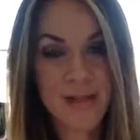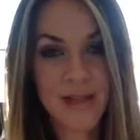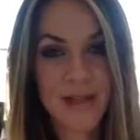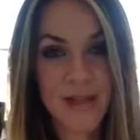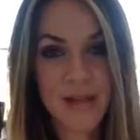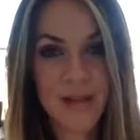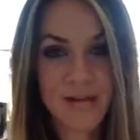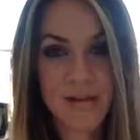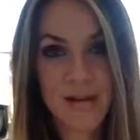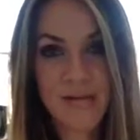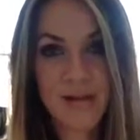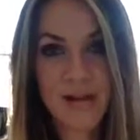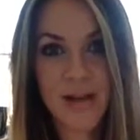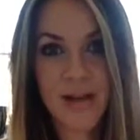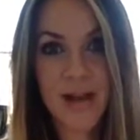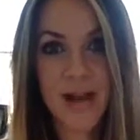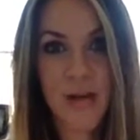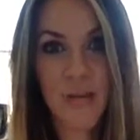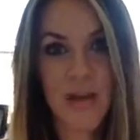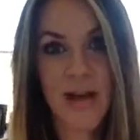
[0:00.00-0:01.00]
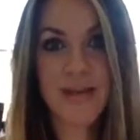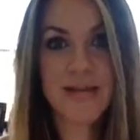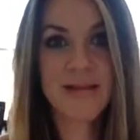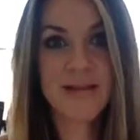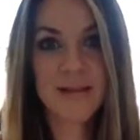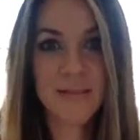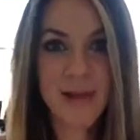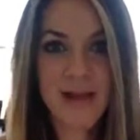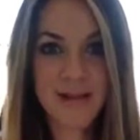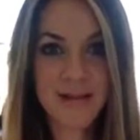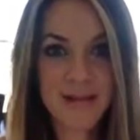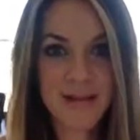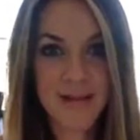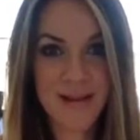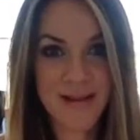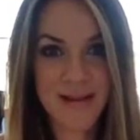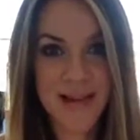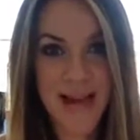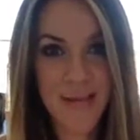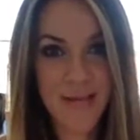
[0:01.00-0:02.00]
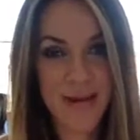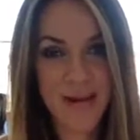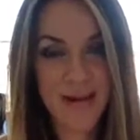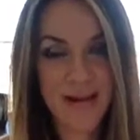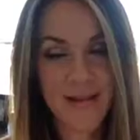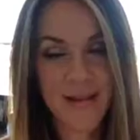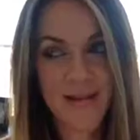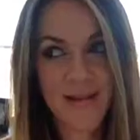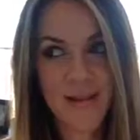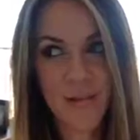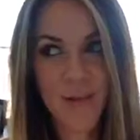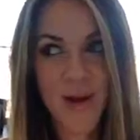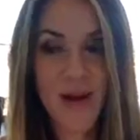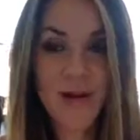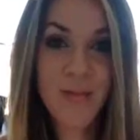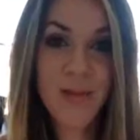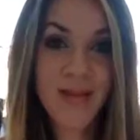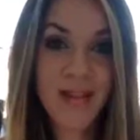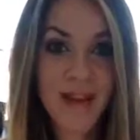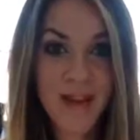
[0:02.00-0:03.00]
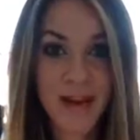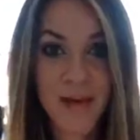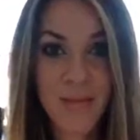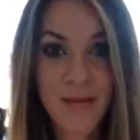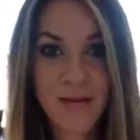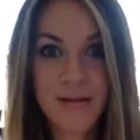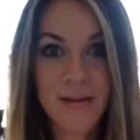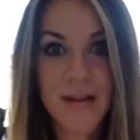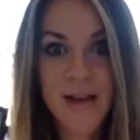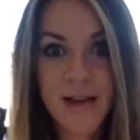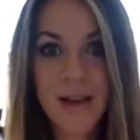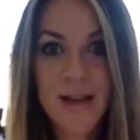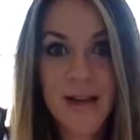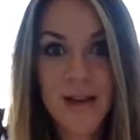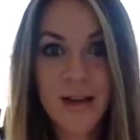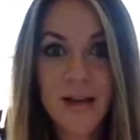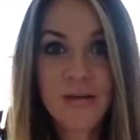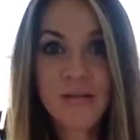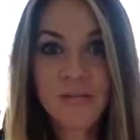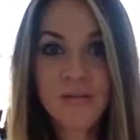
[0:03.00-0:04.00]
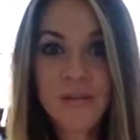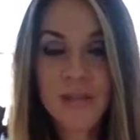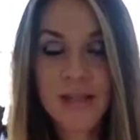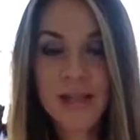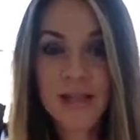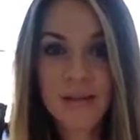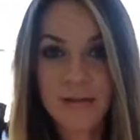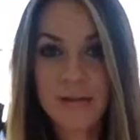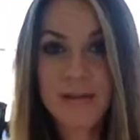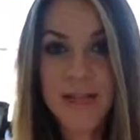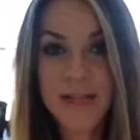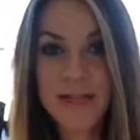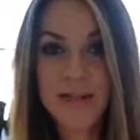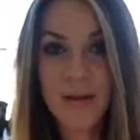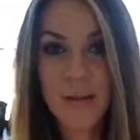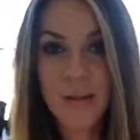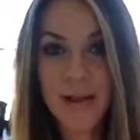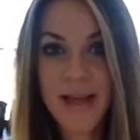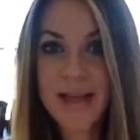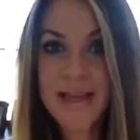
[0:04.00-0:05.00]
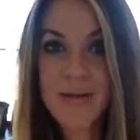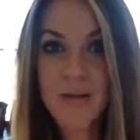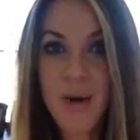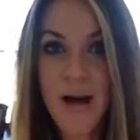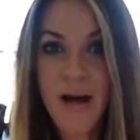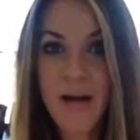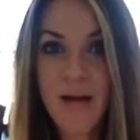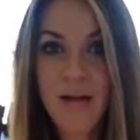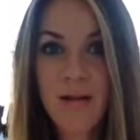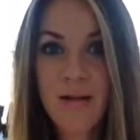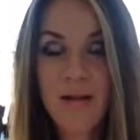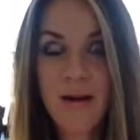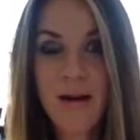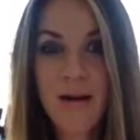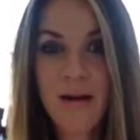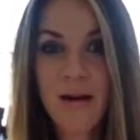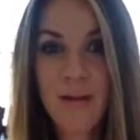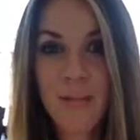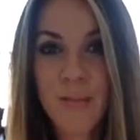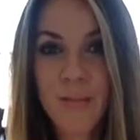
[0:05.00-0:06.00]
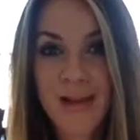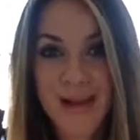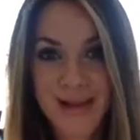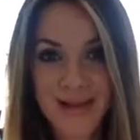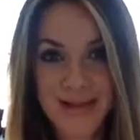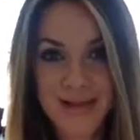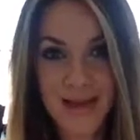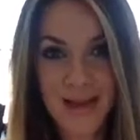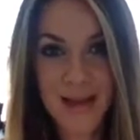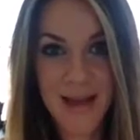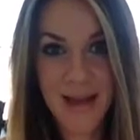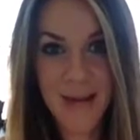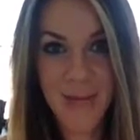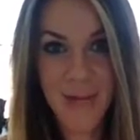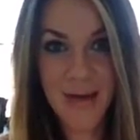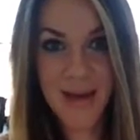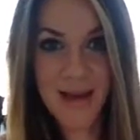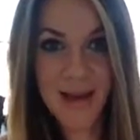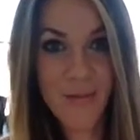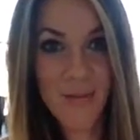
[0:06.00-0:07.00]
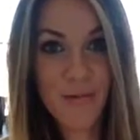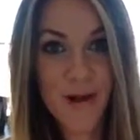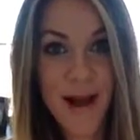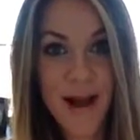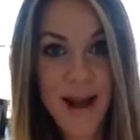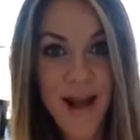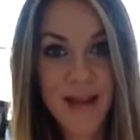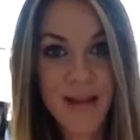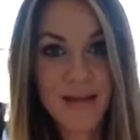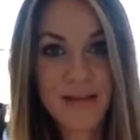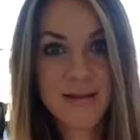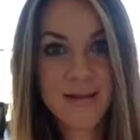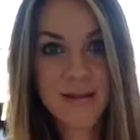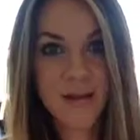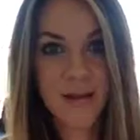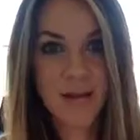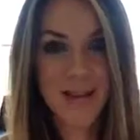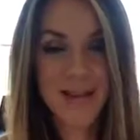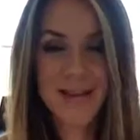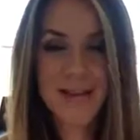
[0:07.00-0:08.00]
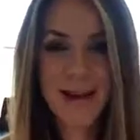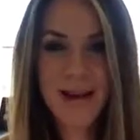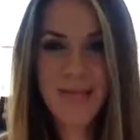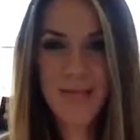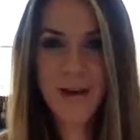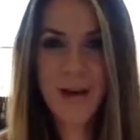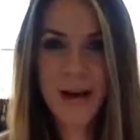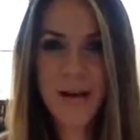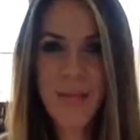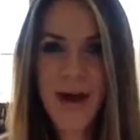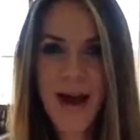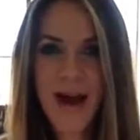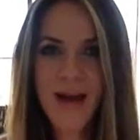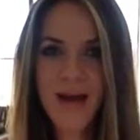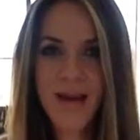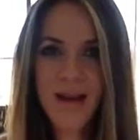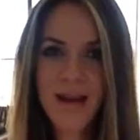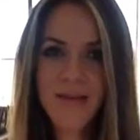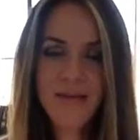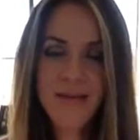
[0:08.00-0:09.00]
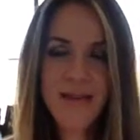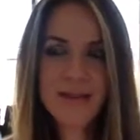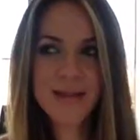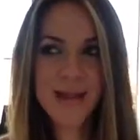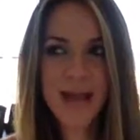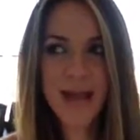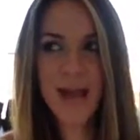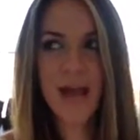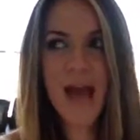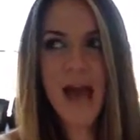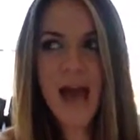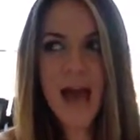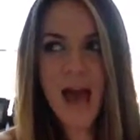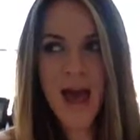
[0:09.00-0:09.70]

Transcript: you know, even in humans, amazing things happen. Not that they win, but they come and really, they still place well um, because they get up and keep running. So that's kind of where I'm at. It kind of feels like